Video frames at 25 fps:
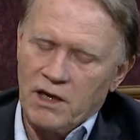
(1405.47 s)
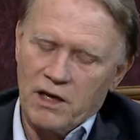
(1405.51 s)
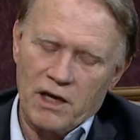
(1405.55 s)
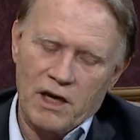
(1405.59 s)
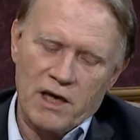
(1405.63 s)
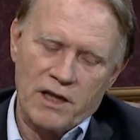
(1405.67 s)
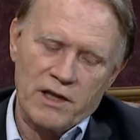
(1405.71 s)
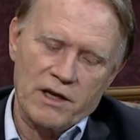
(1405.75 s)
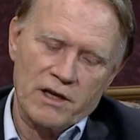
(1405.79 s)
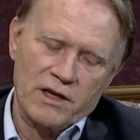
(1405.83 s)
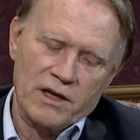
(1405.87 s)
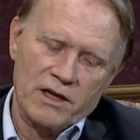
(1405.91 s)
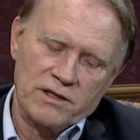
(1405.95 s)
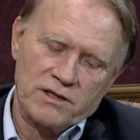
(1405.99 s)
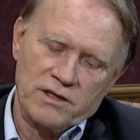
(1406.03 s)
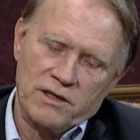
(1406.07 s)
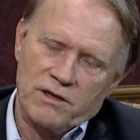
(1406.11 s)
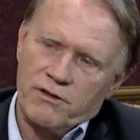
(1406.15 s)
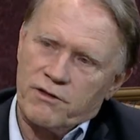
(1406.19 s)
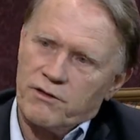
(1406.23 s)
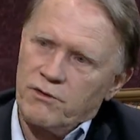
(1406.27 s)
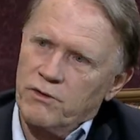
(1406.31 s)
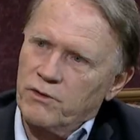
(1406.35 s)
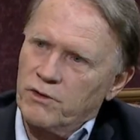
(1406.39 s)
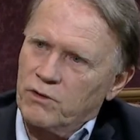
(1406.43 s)
And in
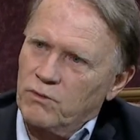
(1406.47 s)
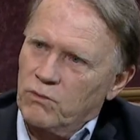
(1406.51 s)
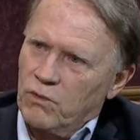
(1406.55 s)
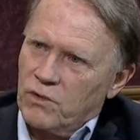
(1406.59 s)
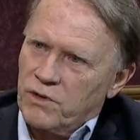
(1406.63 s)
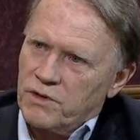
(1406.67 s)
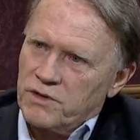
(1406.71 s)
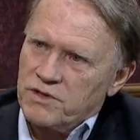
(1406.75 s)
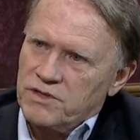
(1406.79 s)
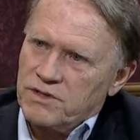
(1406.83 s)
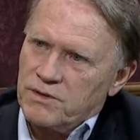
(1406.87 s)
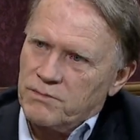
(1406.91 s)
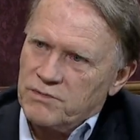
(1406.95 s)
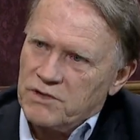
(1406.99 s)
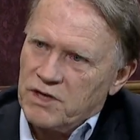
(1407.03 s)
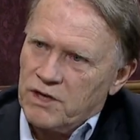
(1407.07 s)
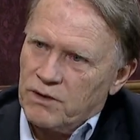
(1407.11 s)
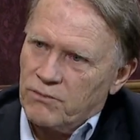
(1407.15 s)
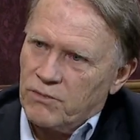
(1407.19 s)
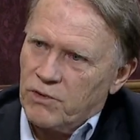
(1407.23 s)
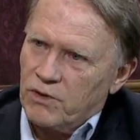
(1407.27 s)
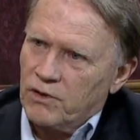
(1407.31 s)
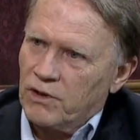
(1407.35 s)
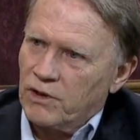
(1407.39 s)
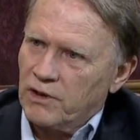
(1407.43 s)
1931,
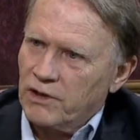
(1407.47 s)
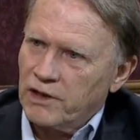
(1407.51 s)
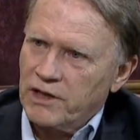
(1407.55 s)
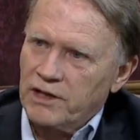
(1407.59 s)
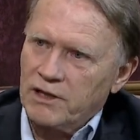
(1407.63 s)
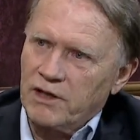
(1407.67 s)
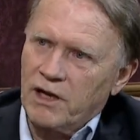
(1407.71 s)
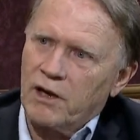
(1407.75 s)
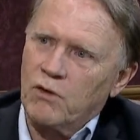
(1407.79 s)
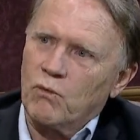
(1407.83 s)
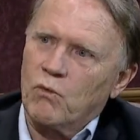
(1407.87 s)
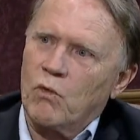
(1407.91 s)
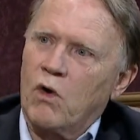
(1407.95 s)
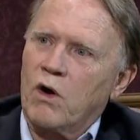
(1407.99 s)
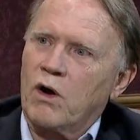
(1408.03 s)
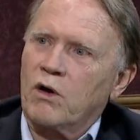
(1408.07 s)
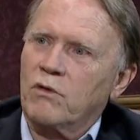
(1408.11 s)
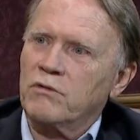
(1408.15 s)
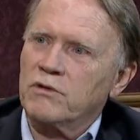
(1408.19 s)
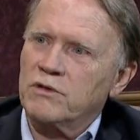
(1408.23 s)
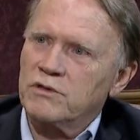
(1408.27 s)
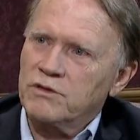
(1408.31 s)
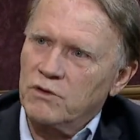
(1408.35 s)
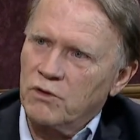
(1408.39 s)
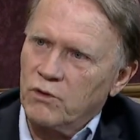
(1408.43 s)
September, in a late night walk
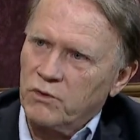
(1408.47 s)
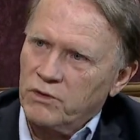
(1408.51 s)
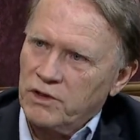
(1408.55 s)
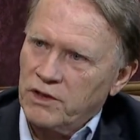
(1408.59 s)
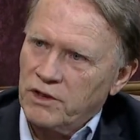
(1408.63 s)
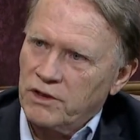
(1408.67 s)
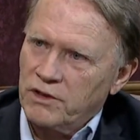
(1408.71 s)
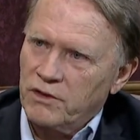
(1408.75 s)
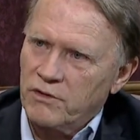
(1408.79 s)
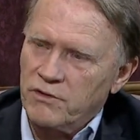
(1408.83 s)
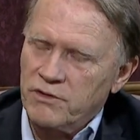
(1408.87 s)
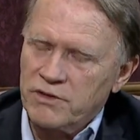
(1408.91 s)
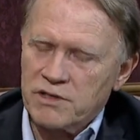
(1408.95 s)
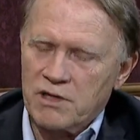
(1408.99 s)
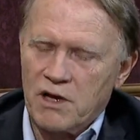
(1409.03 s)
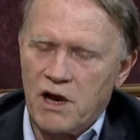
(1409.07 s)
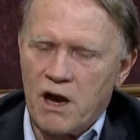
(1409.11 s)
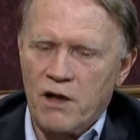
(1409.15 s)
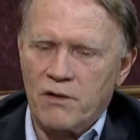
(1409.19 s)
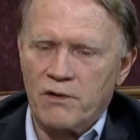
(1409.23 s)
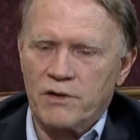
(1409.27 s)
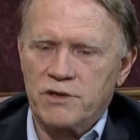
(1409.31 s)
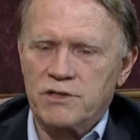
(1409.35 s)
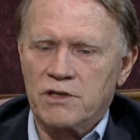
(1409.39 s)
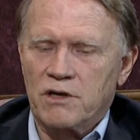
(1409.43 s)
with Tolkien near his
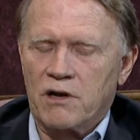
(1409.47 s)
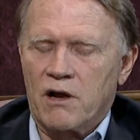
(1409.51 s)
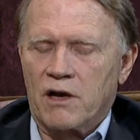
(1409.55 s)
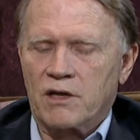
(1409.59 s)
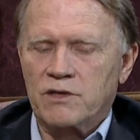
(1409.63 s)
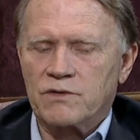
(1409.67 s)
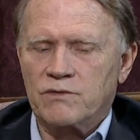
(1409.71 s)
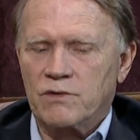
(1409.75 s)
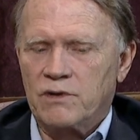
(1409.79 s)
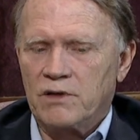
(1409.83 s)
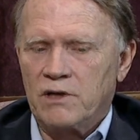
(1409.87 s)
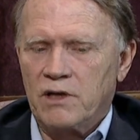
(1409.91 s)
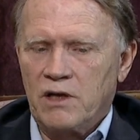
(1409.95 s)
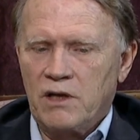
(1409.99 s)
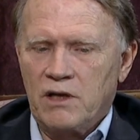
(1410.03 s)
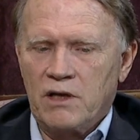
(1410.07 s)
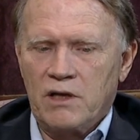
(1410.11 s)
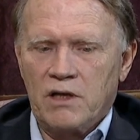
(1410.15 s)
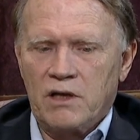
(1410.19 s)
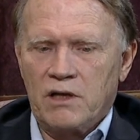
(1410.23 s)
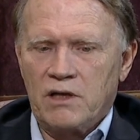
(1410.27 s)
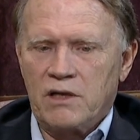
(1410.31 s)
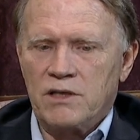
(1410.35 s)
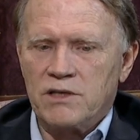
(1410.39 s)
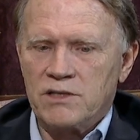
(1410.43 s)
college at Oxford,
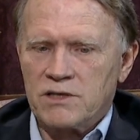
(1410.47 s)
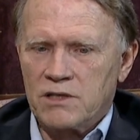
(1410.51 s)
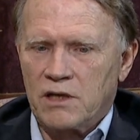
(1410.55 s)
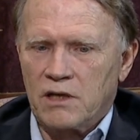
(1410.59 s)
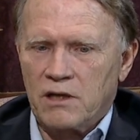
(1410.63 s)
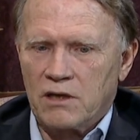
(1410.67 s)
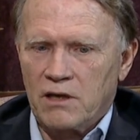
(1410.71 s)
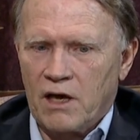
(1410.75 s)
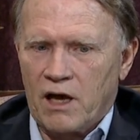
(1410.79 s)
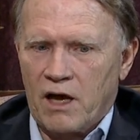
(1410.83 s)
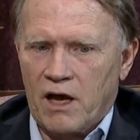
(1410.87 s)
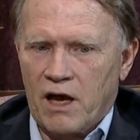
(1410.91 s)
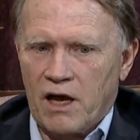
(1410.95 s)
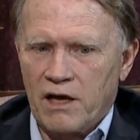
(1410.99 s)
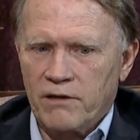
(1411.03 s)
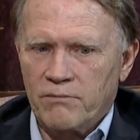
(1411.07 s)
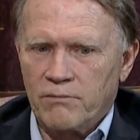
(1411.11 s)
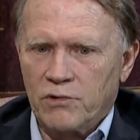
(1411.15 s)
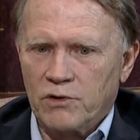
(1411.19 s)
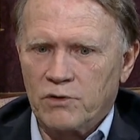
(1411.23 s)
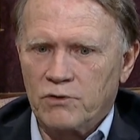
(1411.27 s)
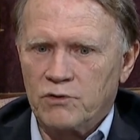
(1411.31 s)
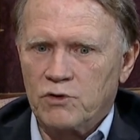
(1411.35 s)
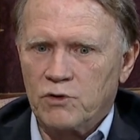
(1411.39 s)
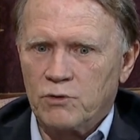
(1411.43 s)
he said, I
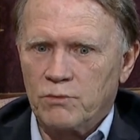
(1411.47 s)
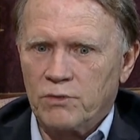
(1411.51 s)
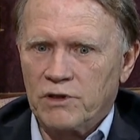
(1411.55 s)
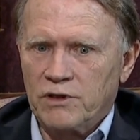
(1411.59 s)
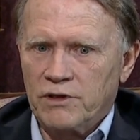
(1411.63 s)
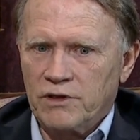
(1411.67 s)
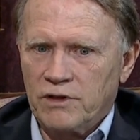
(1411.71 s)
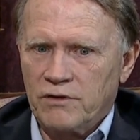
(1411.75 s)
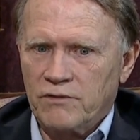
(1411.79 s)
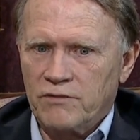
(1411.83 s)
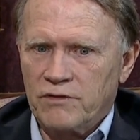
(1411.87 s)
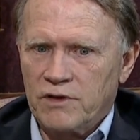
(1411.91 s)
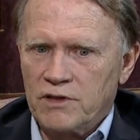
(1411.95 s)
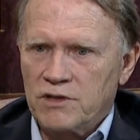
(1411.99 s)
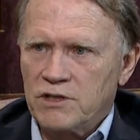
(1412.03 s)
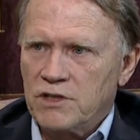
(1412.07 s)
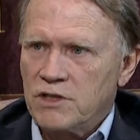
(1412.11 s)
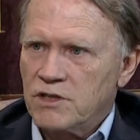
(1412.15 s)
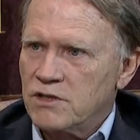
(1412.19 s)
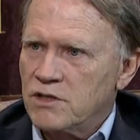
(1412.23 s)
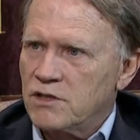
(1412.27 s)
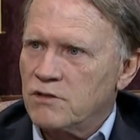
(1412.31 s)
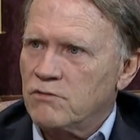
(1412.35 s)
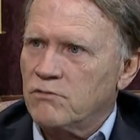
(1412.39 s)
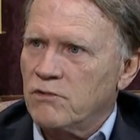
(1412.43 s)
do believe that
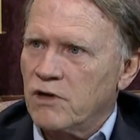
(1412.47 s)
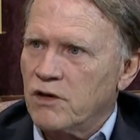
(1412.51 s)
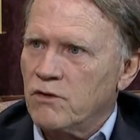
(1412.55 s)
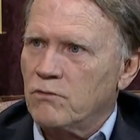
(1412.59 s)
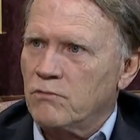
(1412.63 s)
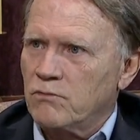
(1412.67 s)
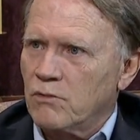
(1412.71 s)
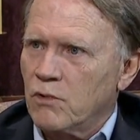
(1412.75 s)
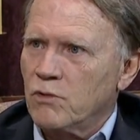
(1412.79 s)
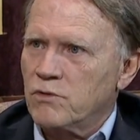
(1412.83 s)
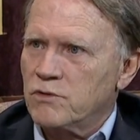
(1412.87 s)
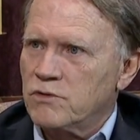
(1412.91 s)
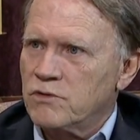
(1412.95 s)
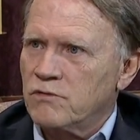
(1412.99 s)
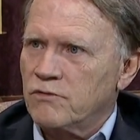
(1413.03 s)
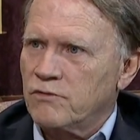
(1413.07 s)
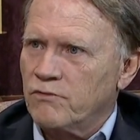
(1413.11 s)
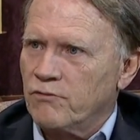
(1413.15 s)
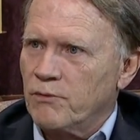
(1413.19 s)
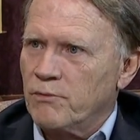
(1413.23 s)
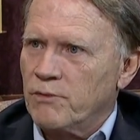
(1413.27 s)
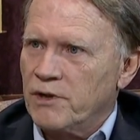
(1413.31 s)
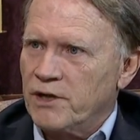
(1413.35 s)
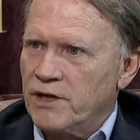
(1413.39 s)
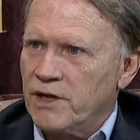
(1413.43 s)
Jesus rose
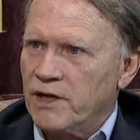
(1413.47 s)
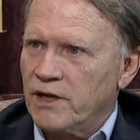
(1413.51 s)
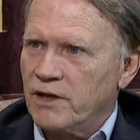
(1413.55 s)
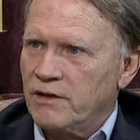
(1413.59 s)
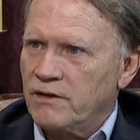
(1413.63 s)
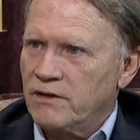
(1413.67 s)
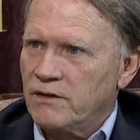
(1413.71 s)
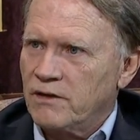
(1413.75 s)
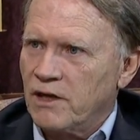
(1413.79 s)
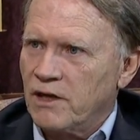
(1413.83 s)
from the dead,